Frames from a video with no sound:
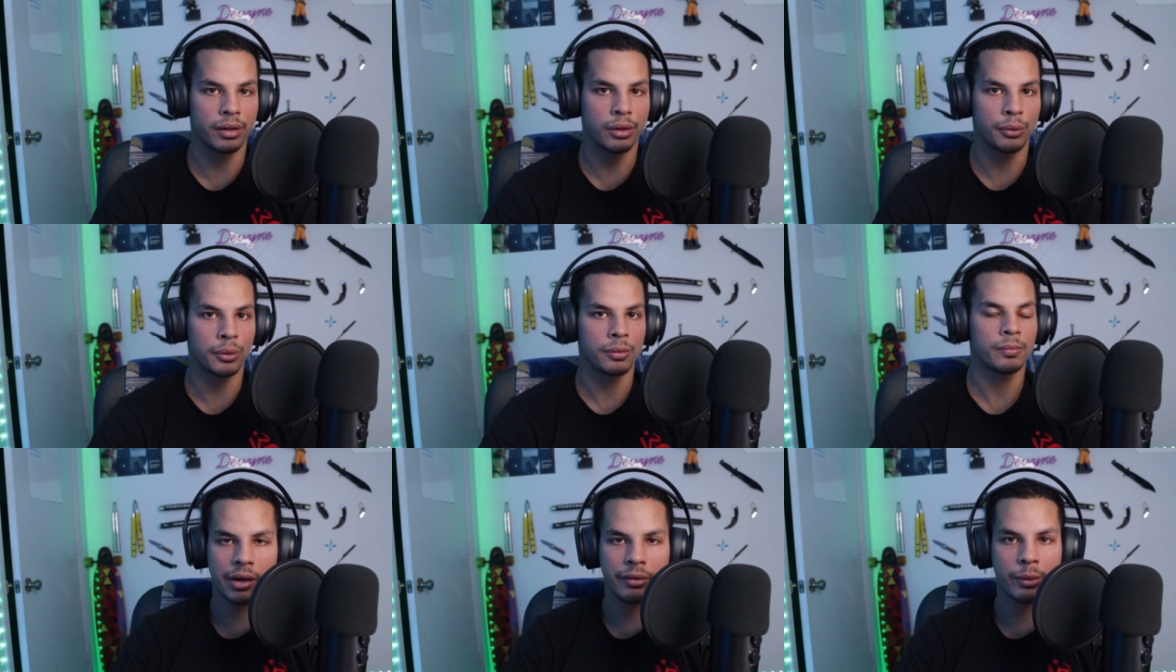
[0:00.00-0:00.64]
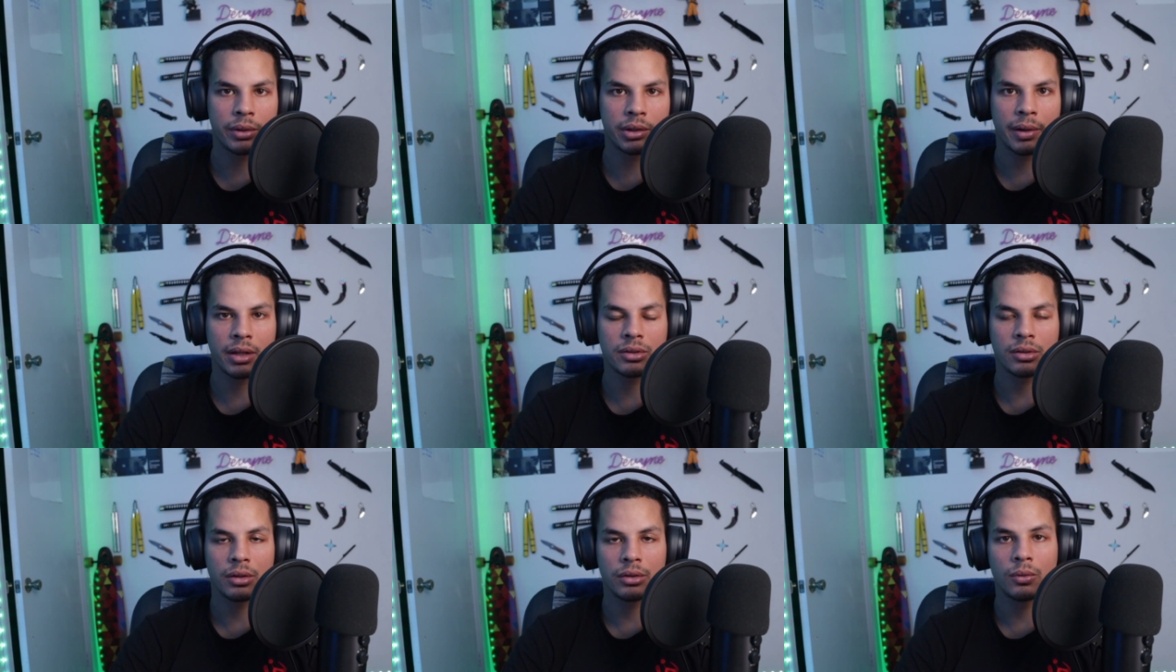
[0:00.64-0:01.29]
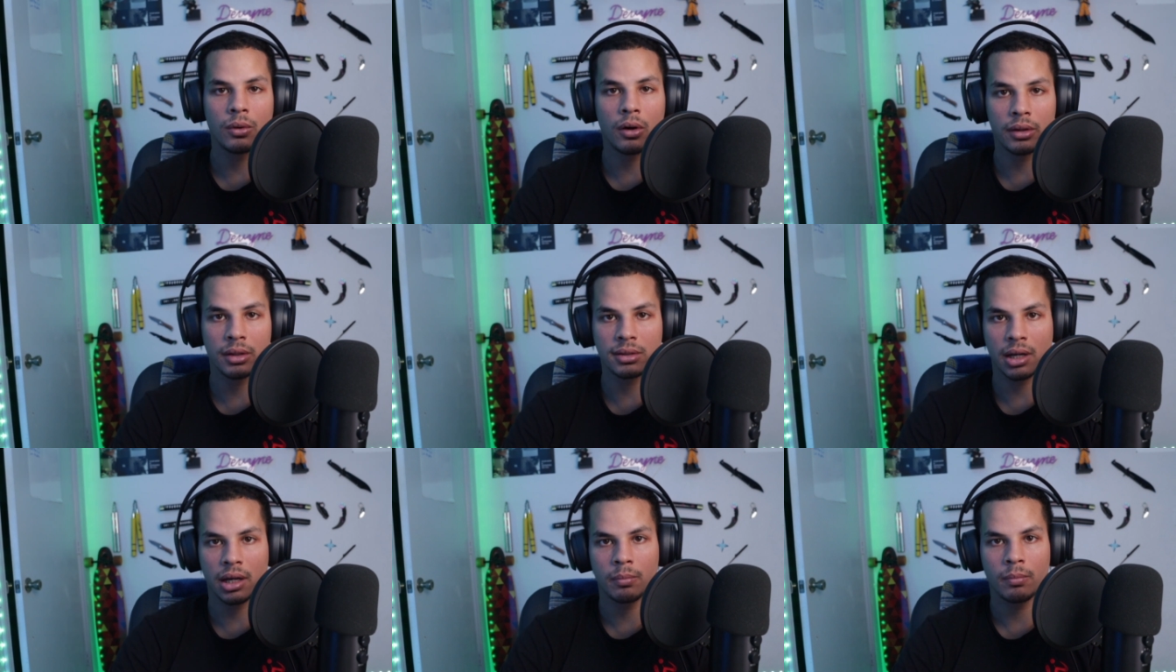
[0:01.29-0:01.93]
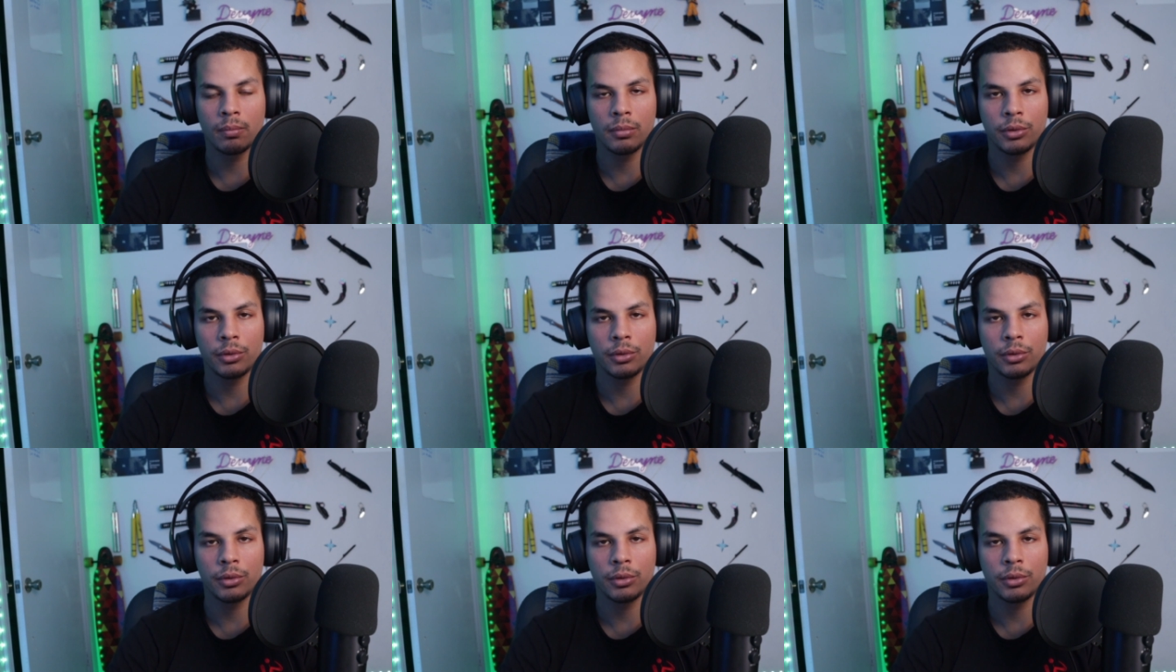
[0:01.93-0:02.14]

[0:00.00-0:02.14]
equal. Everyone depends on you all the time.